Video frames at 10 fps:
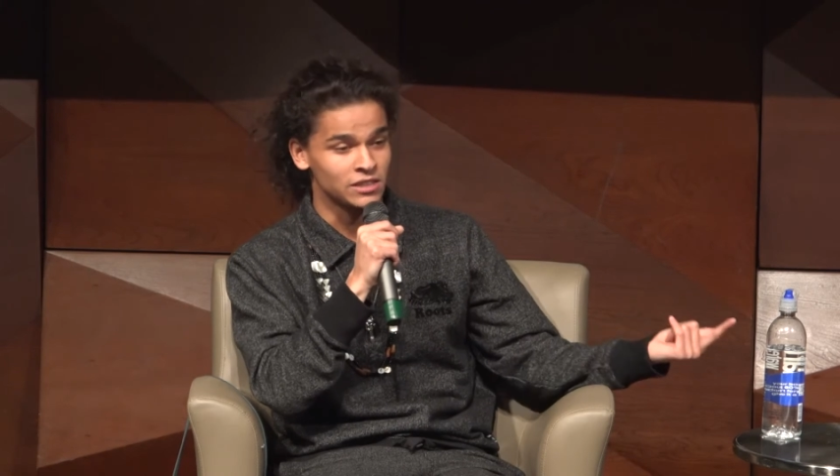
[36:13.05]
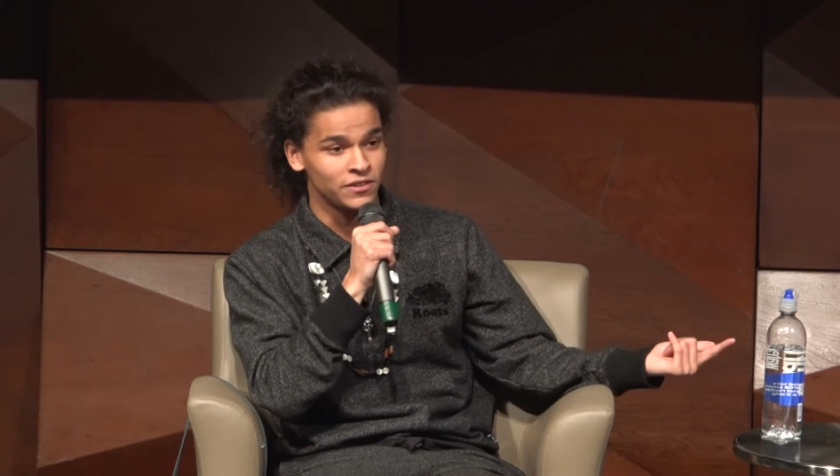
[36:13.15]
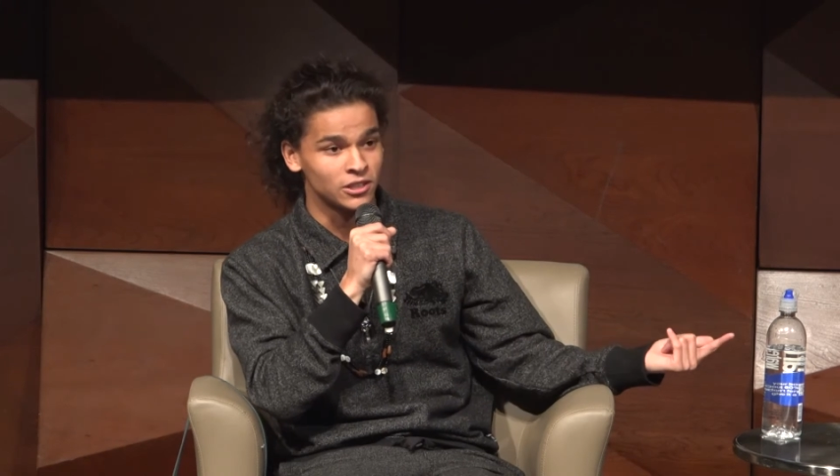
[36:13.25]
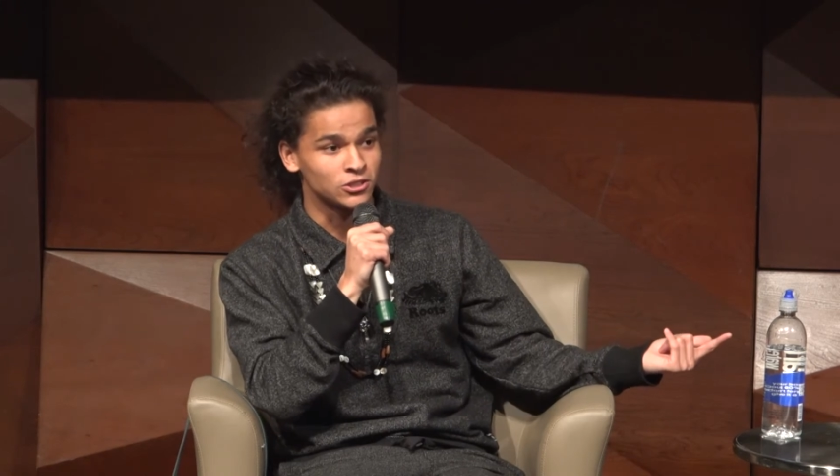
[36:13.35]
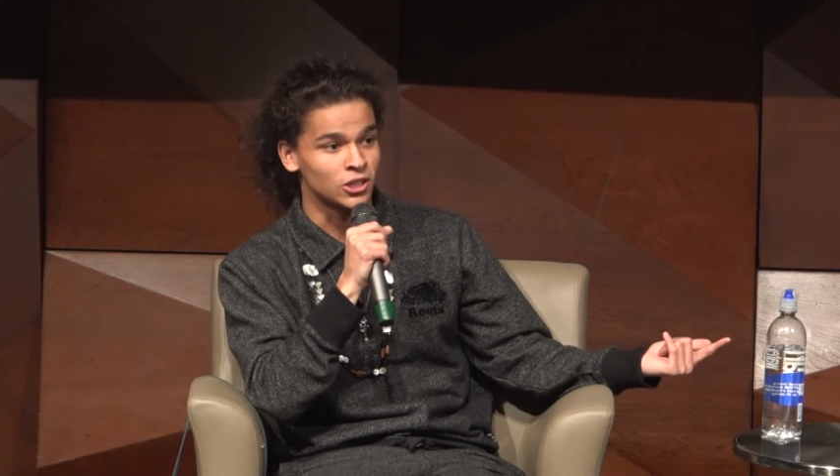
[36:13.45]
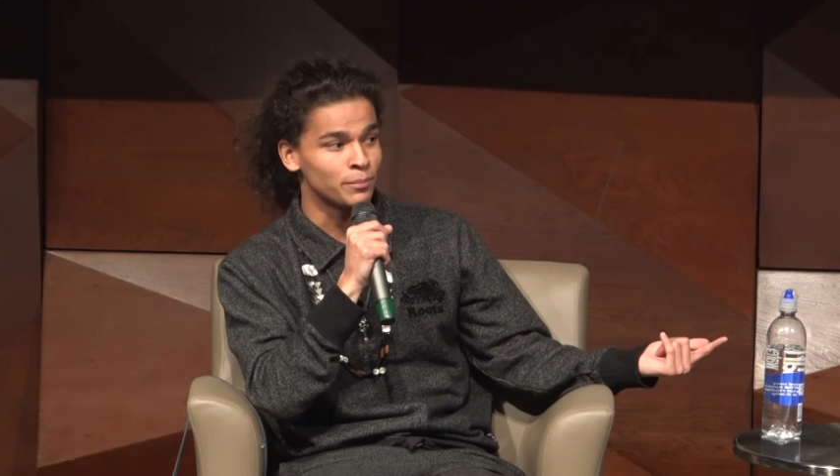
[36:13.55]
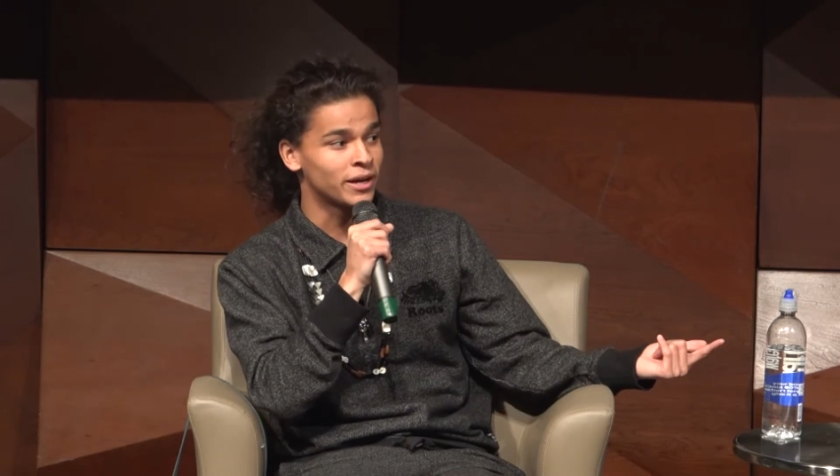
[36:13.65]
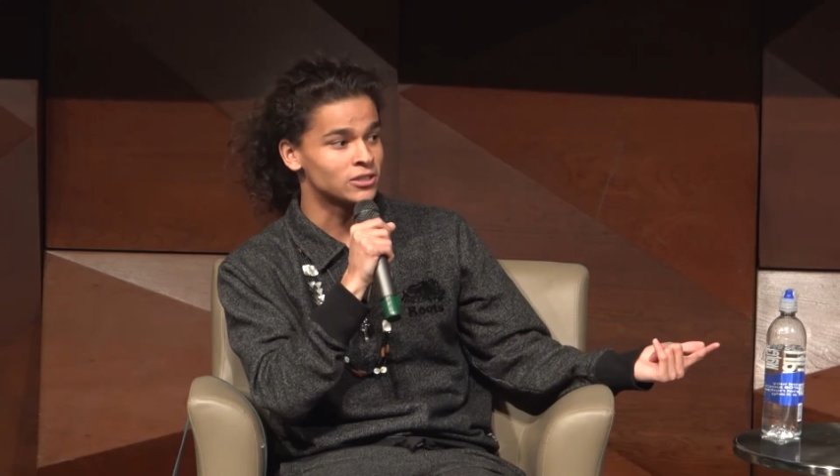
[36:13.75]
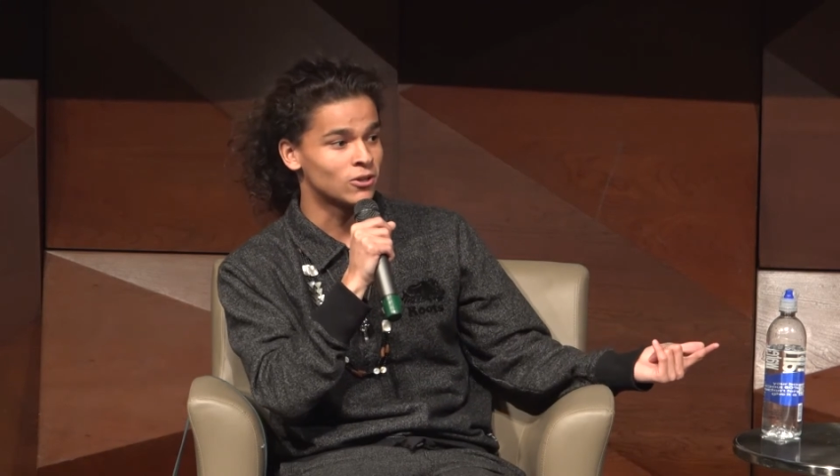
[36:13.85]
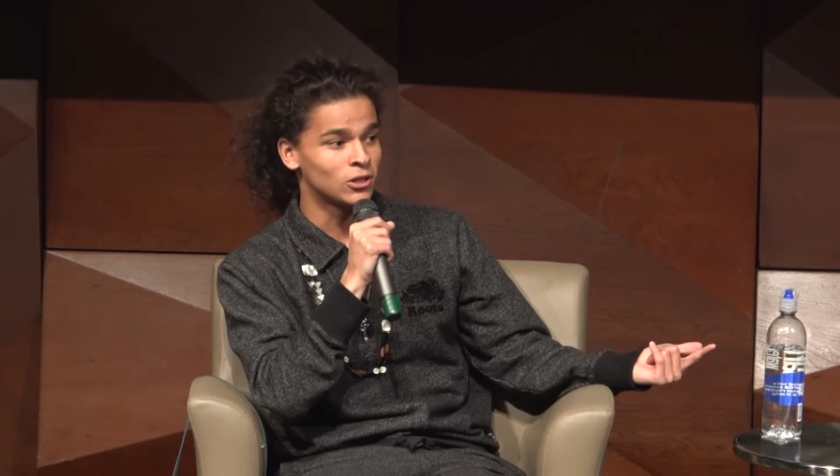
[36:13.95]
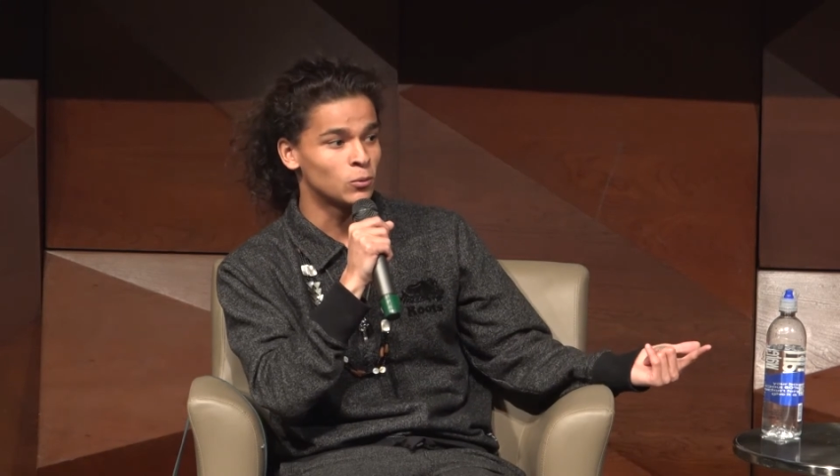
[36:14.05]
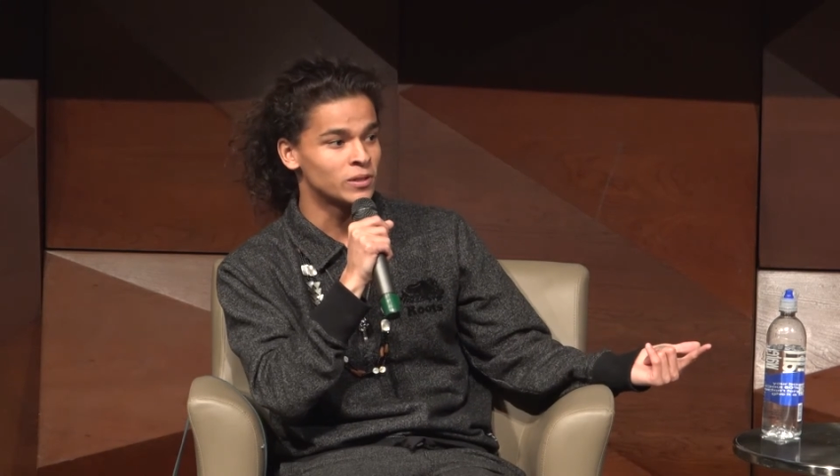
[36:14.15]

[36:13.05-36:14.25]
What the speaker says: feet of dirt make us all in one